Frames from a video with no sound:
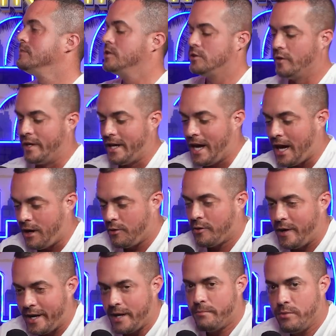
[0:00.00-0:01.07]
So then how do
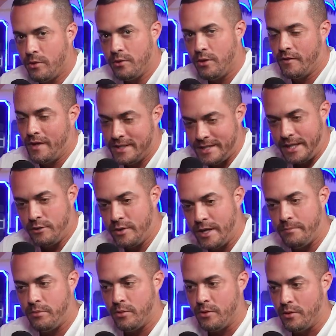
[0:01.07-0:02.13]
I get pulled over? Let's say I do
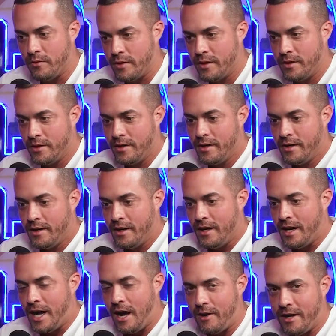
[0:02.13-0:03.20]
get pulled over.
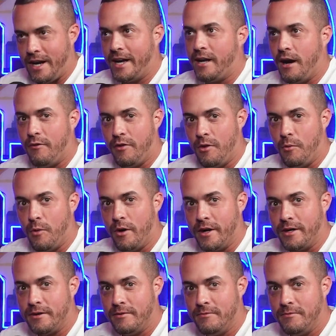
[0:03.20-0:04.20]
How can I get off with a warning?